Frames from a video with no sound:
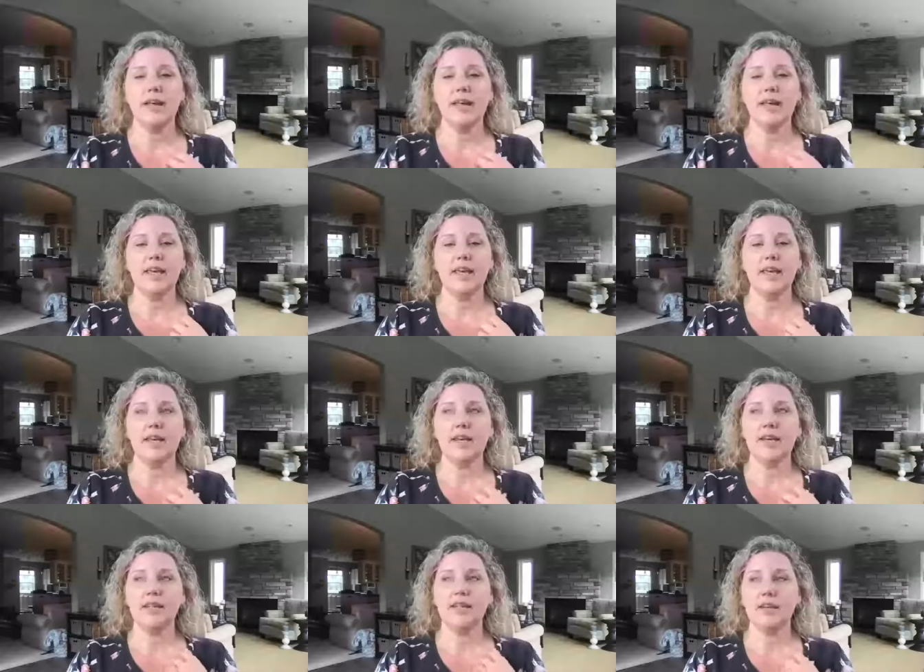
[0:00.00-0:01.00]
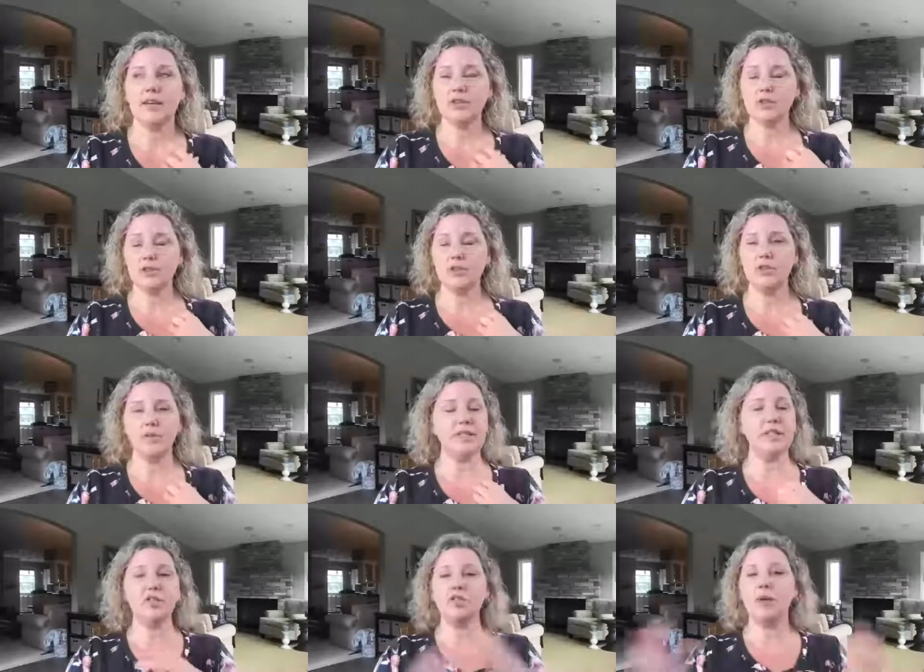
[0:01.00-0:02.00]
It
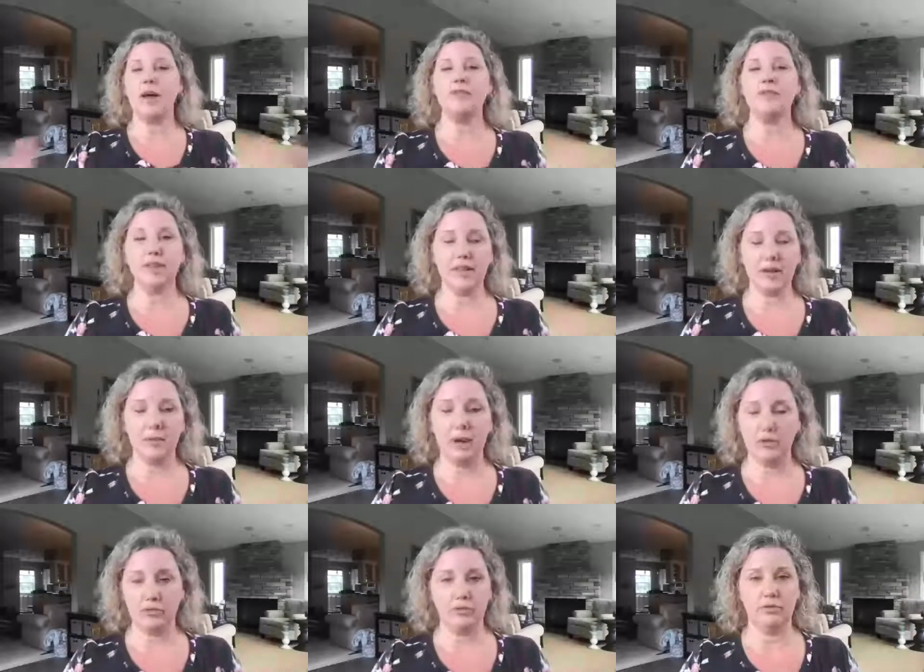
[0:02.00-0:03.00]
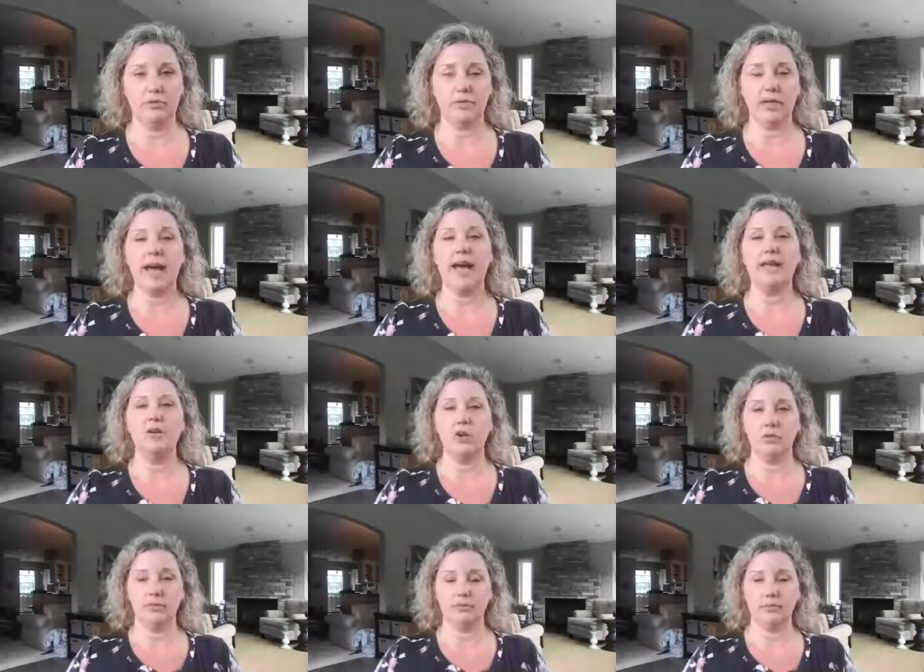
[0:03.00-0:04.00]
teaches you everything about food that I
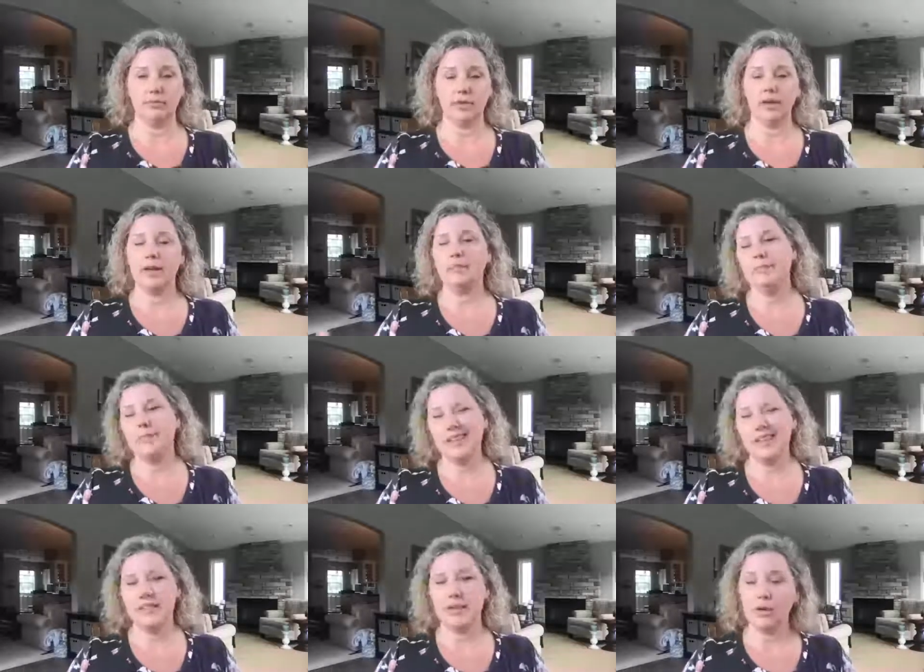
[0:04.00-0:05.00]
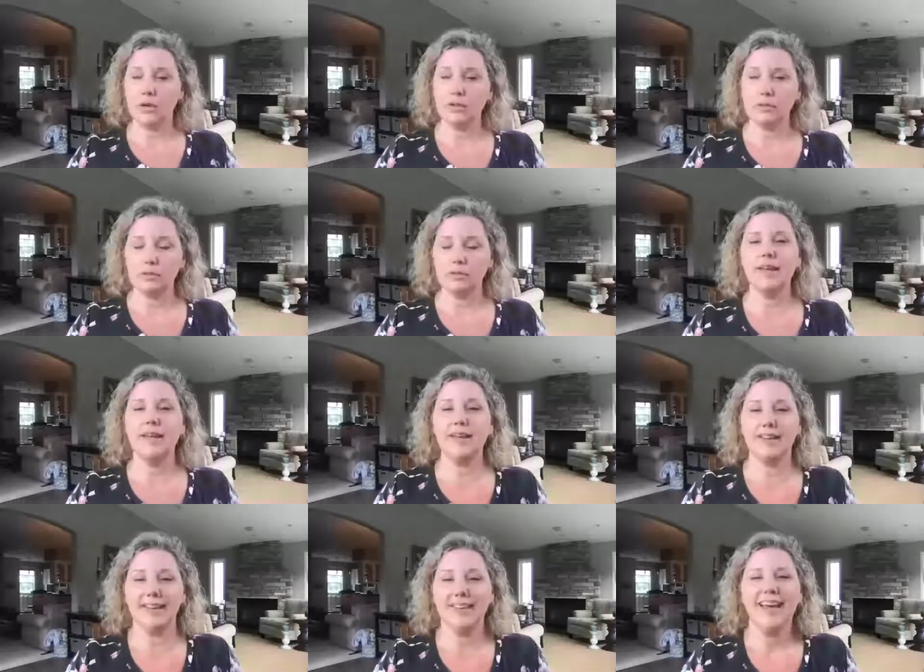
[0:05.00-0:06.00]
know. Okay. That's not quite true.
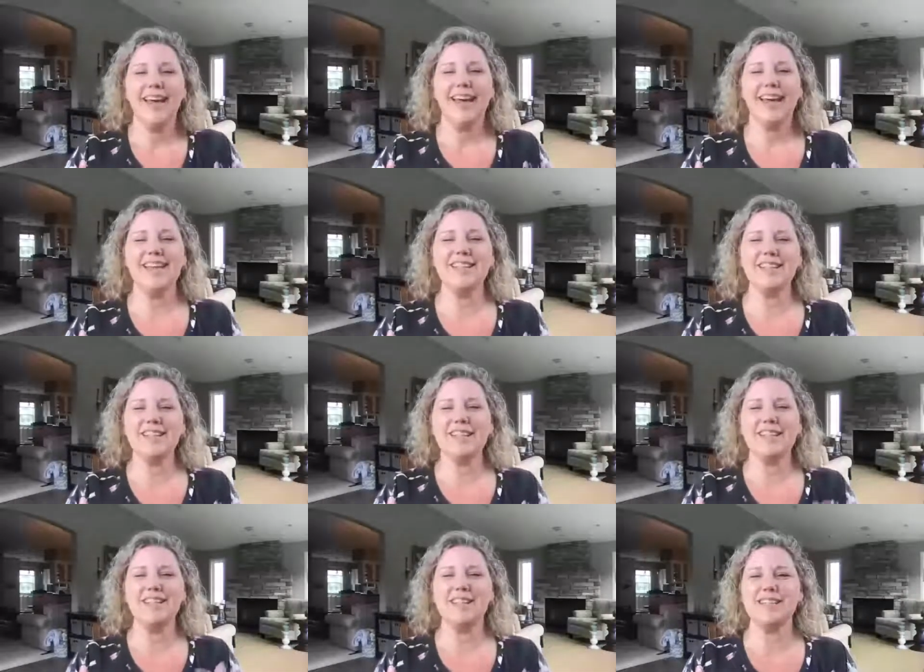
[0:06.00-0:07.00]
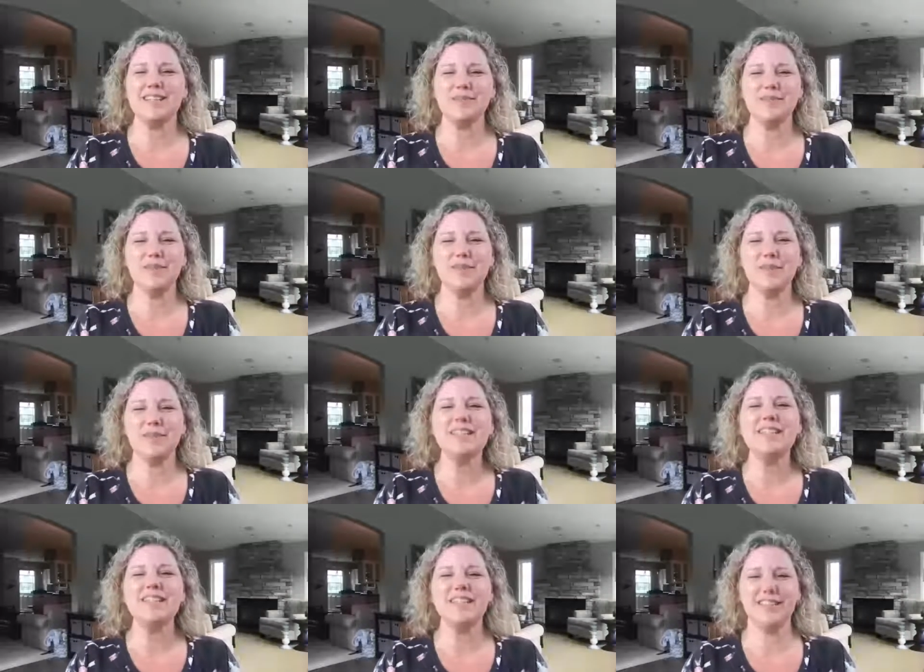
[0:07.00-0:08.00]
It's
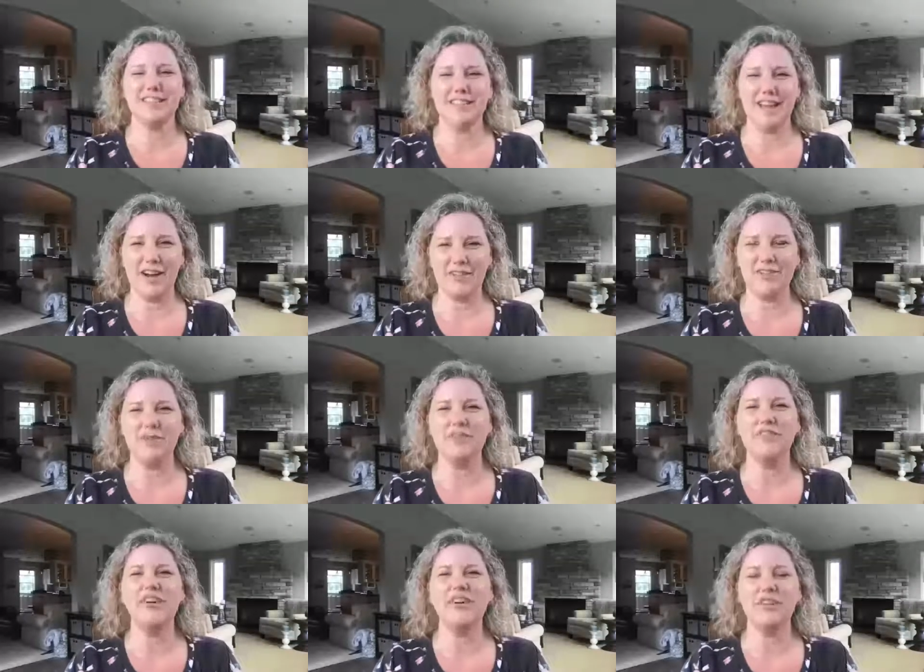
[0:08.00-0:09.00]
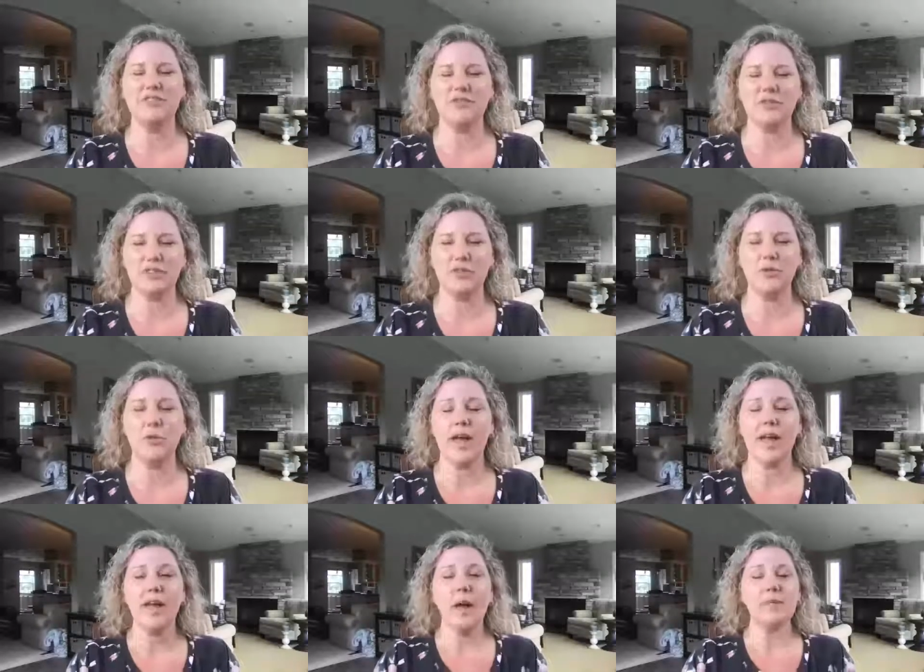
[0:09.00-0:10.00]
distilled down to a very efficient
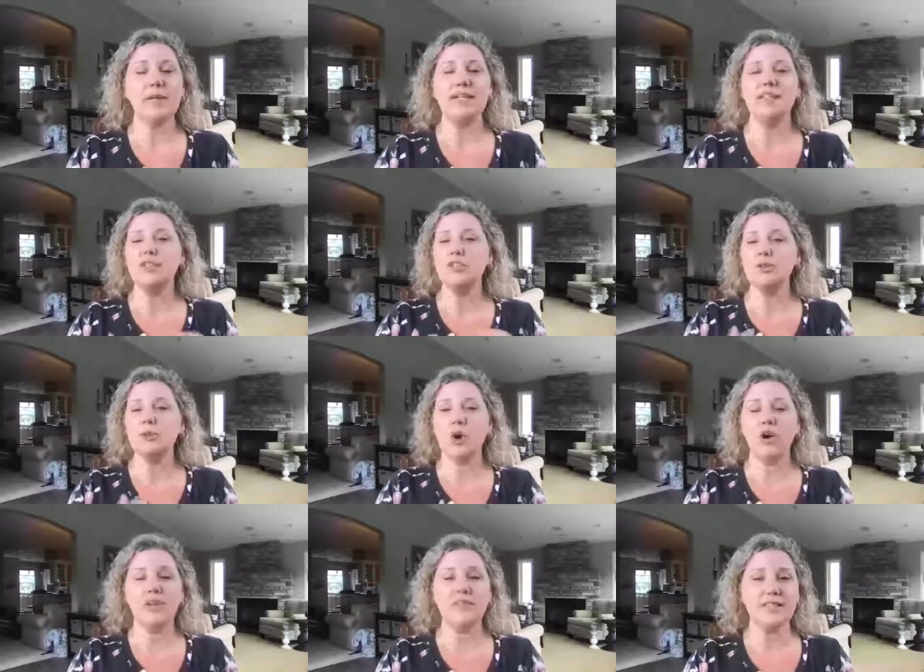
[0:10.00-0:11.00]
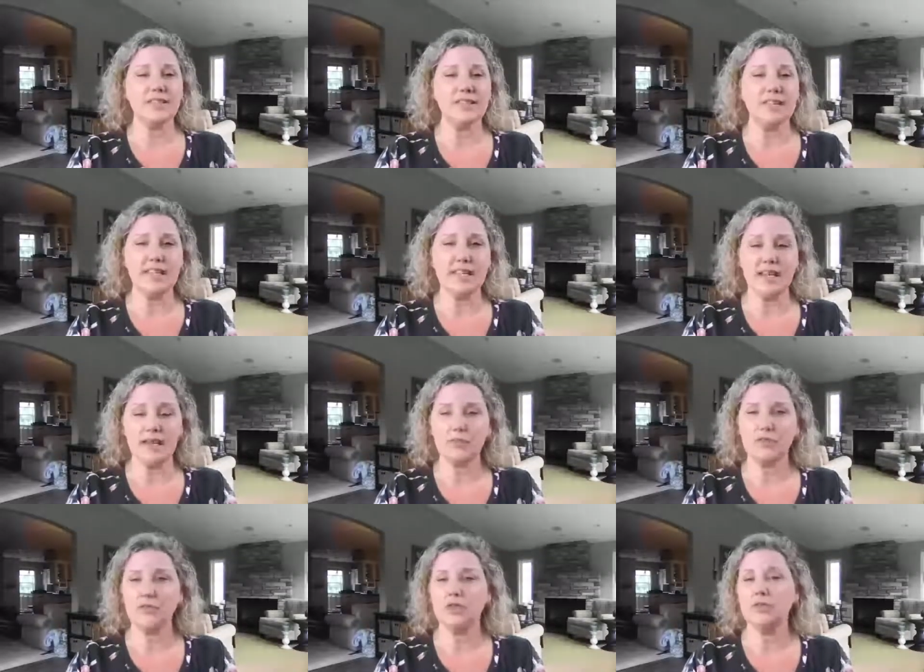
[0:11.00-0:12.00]
way. But I teach you all of the sneaky names
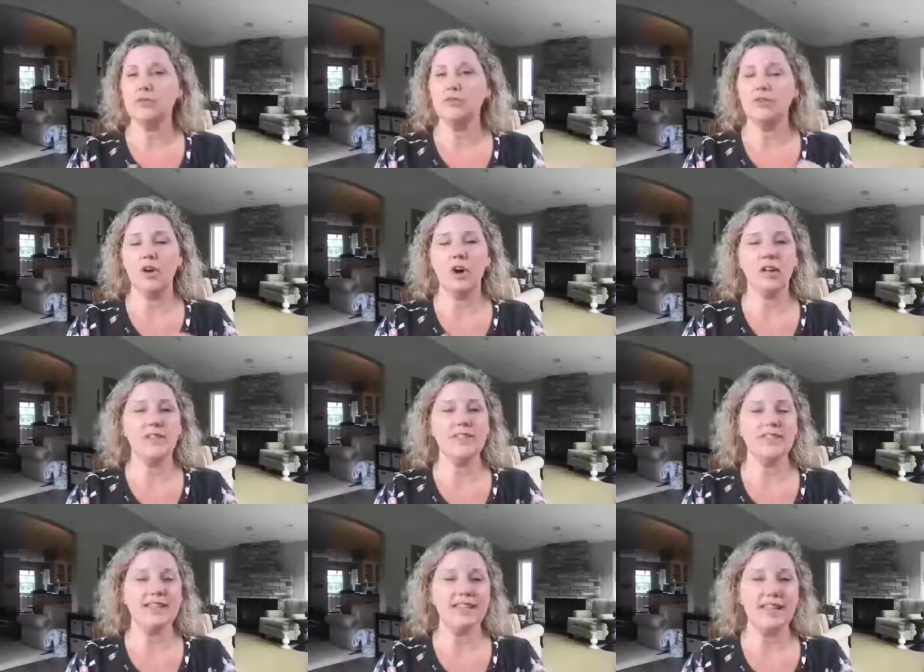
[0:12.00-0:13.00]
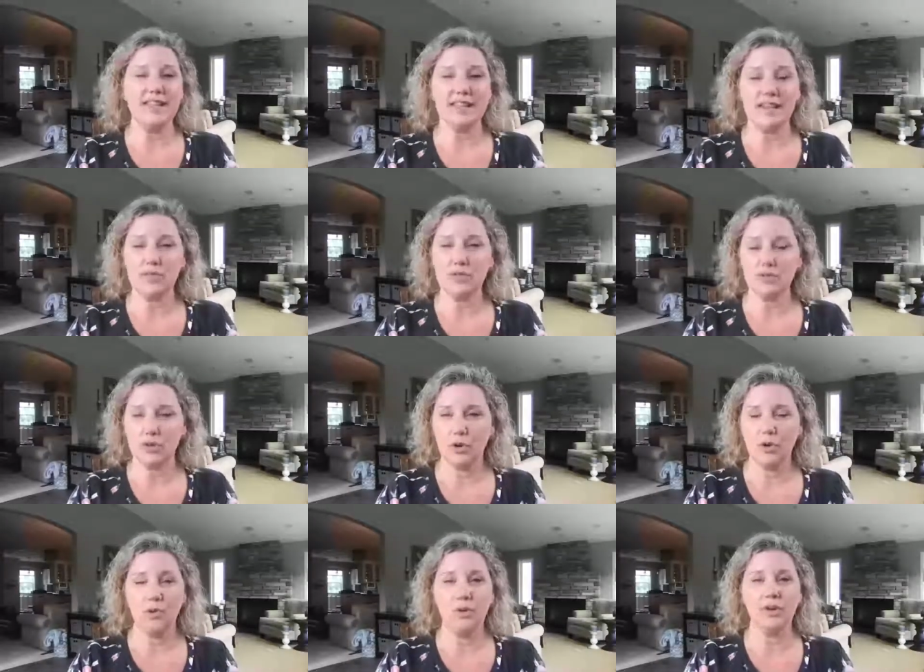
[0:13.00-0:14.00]
for gluten, all of the sneaky names for
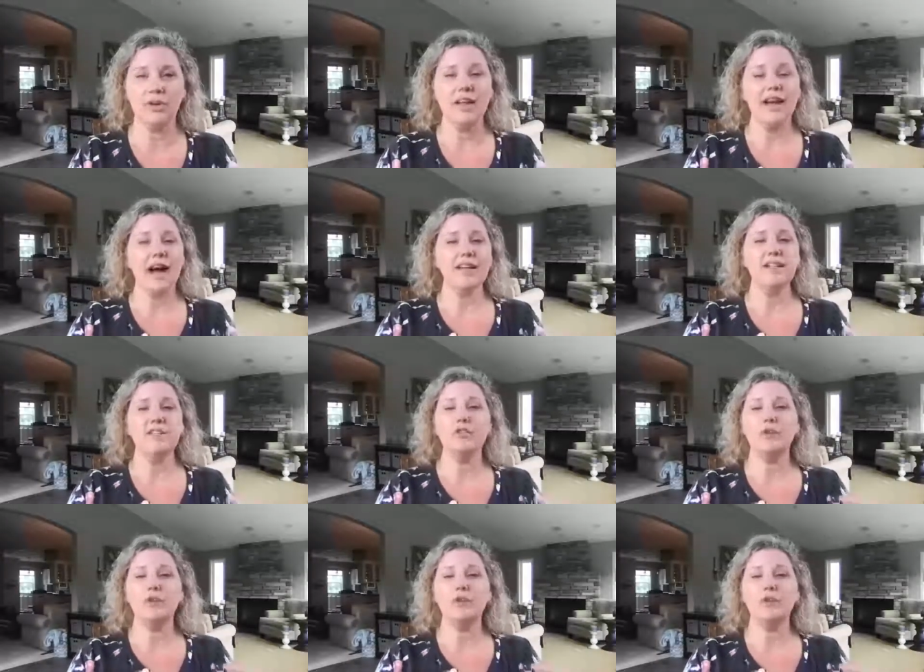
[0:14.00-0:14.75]
corn. I teach you